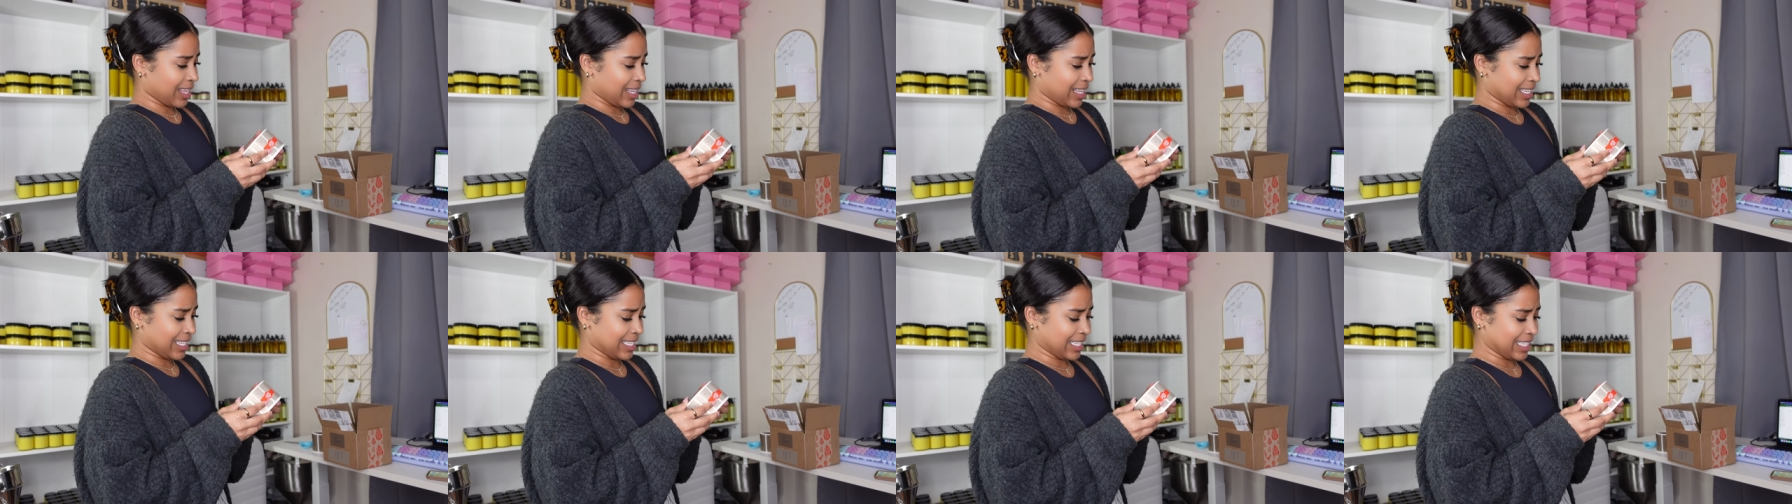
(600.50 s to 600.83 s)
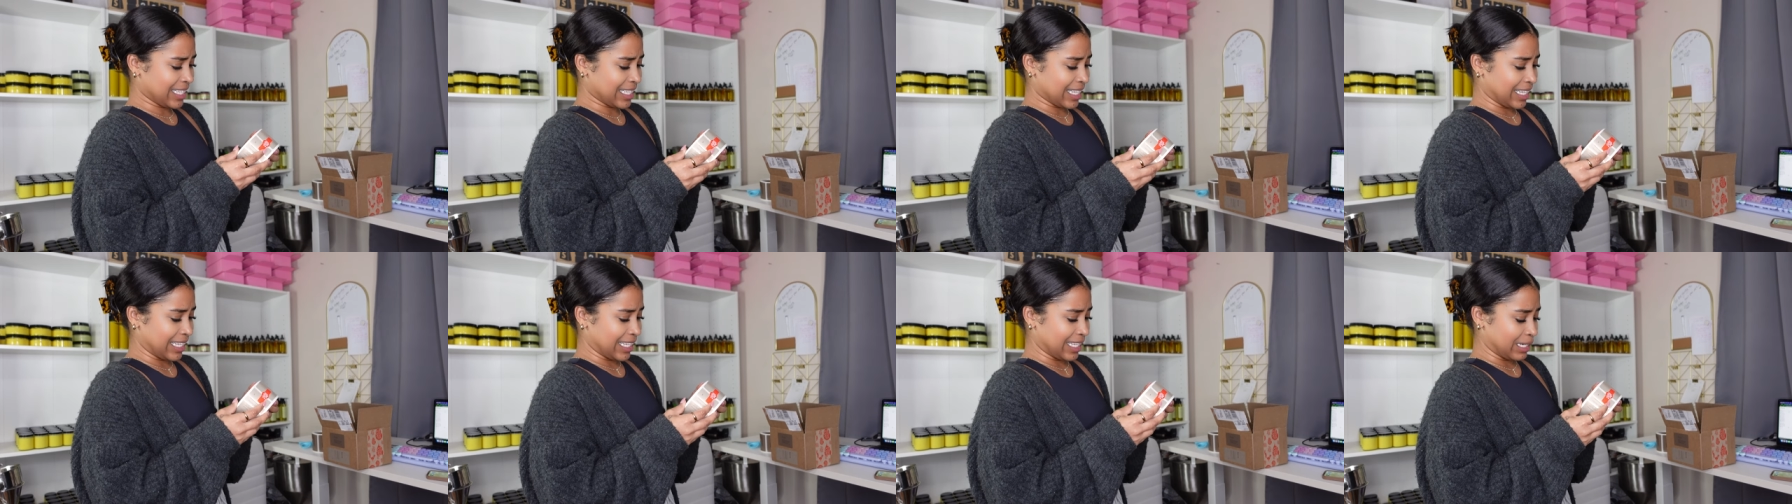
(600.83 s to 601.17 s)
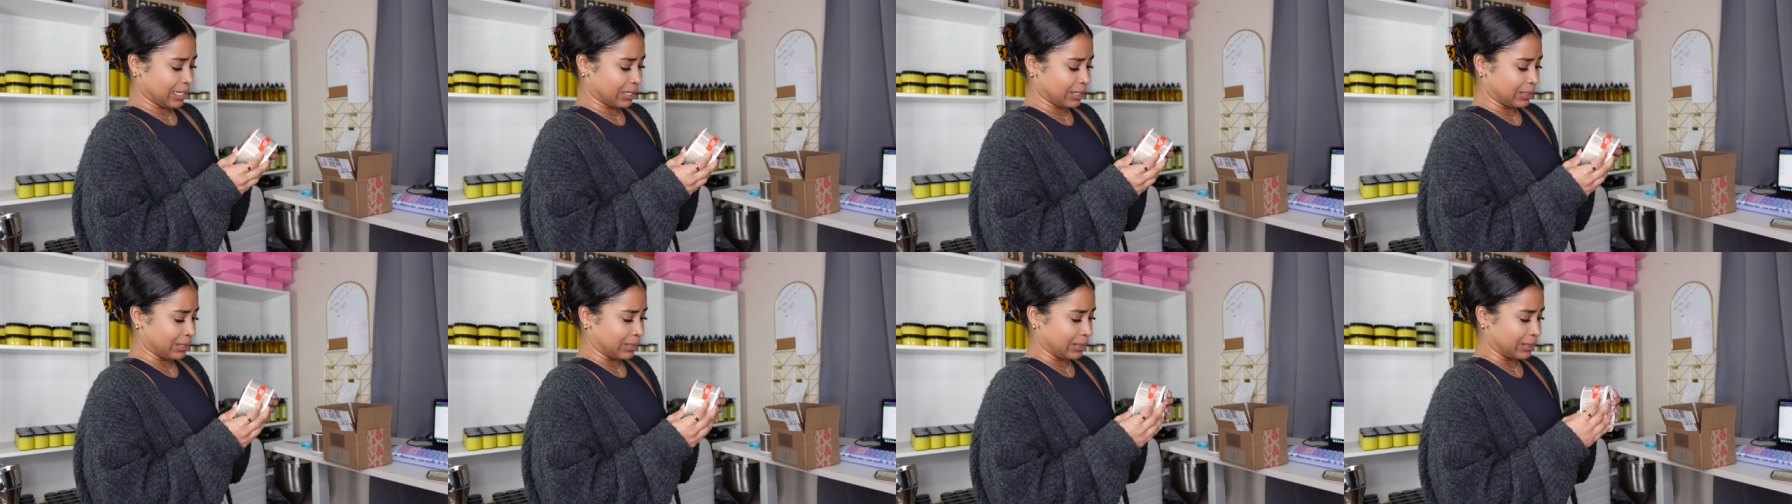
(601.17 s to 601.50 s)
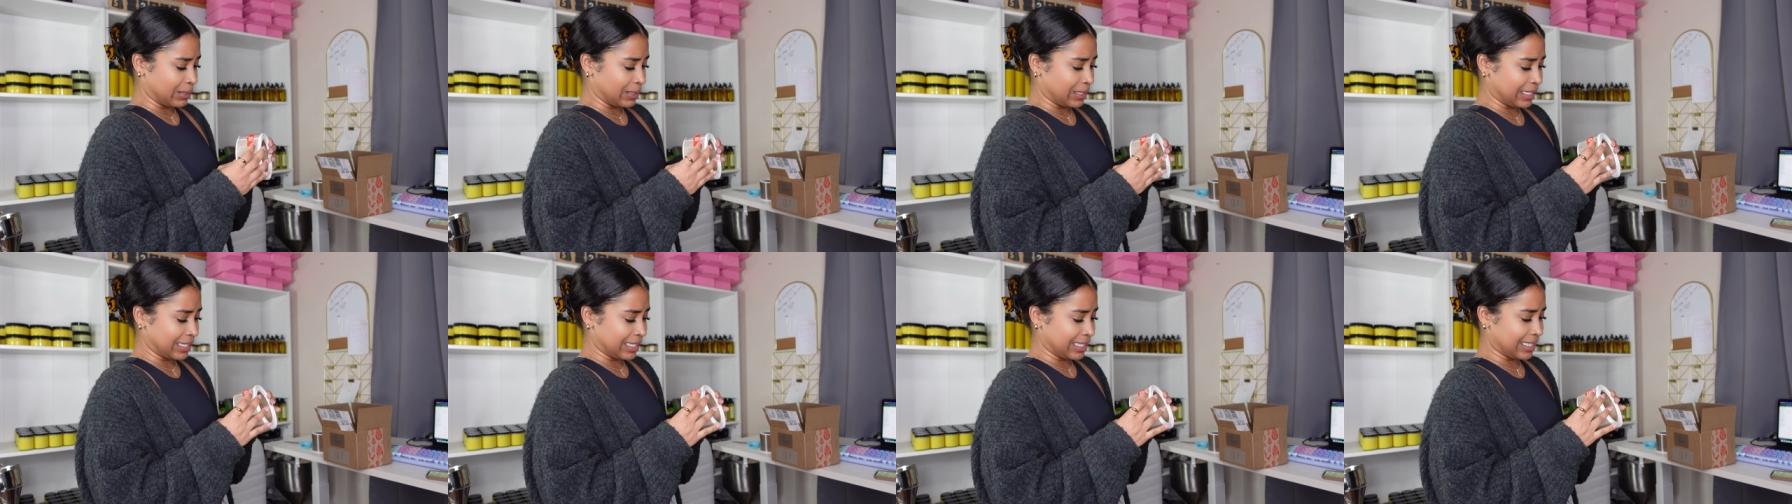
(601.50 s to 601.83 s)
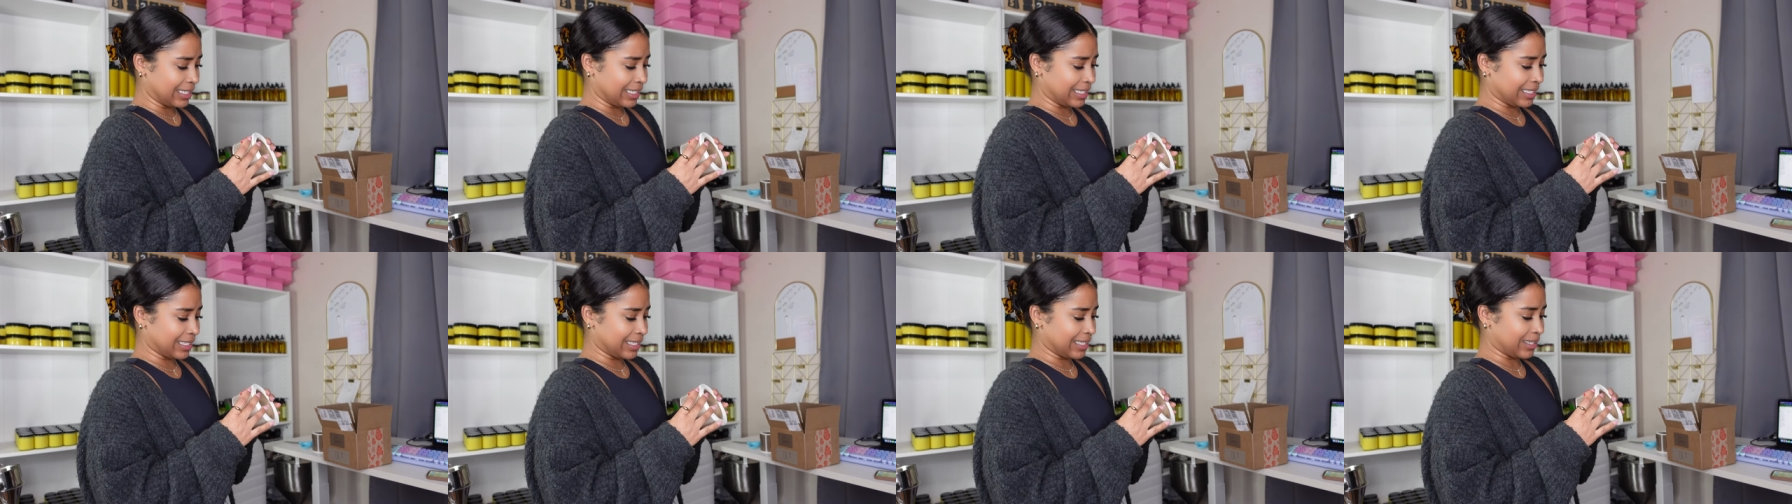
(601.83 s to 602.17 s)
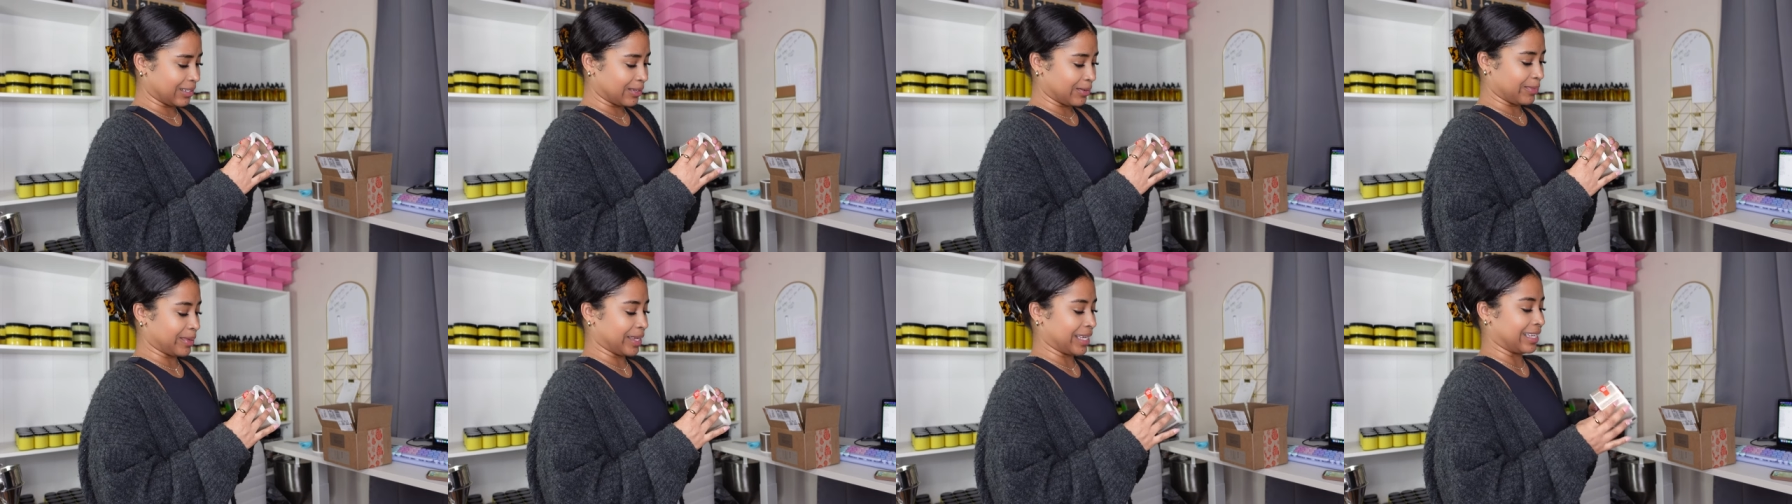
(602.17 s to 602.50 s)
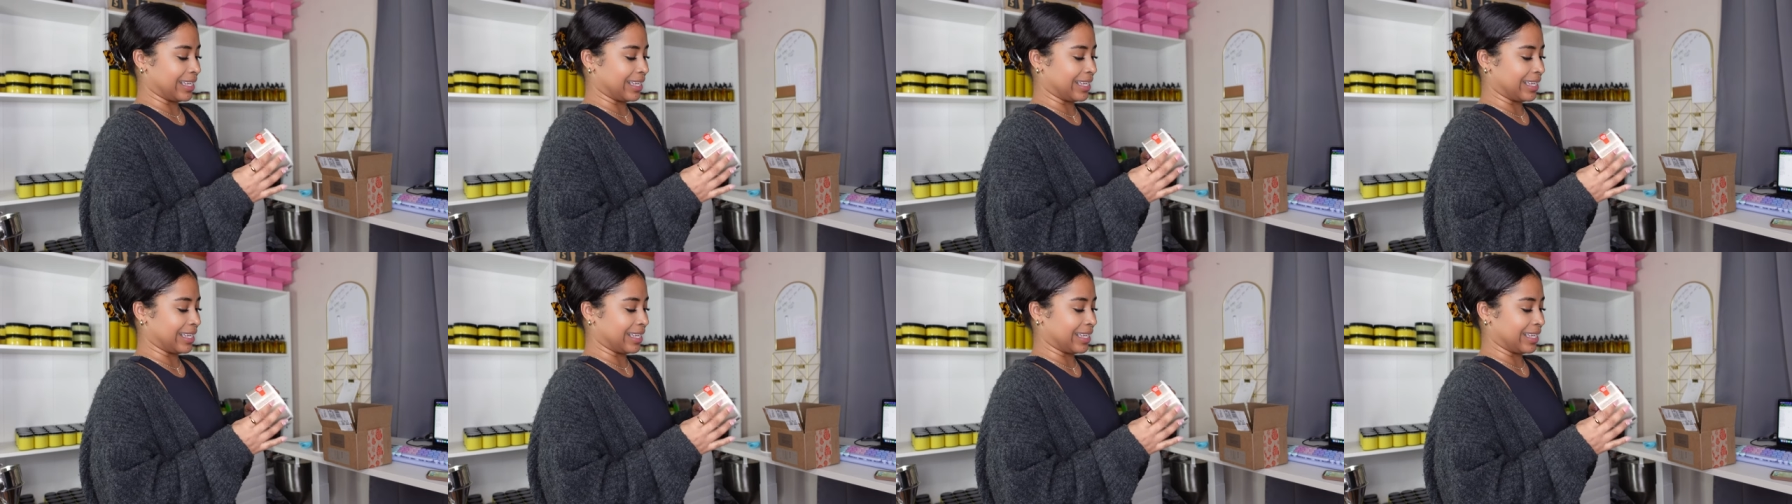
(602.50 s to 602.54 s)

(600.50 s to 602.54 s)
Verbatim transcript: This is a little. Oh my